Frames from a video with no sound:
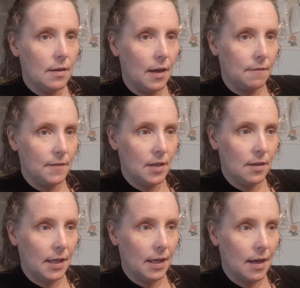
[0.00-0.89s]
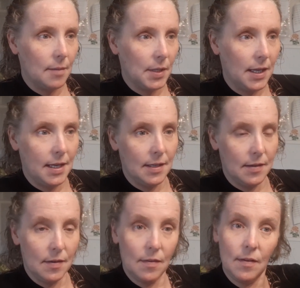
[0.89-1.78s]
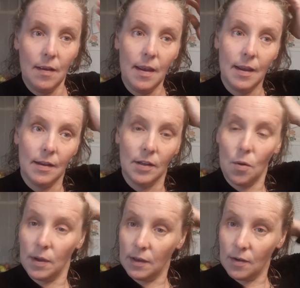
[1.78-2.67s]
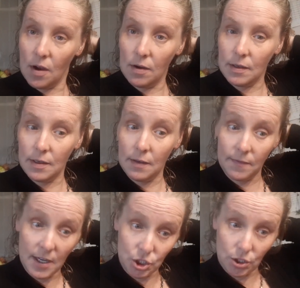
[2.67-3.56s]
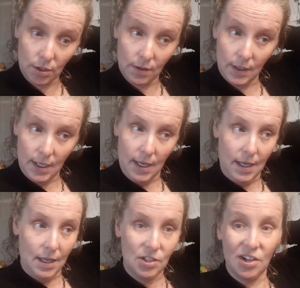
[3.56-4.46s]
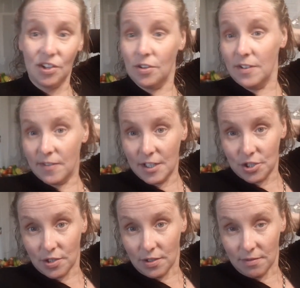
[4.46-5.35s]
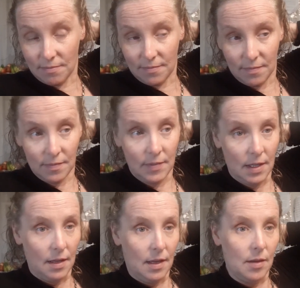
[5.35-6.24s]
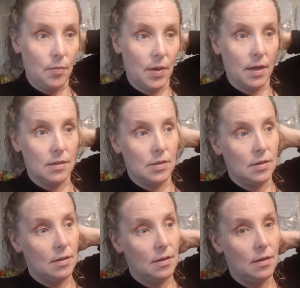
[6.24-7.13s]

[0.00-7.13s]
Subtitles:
I feel like I'm a kid and going on an adventure. Not a good adventure, but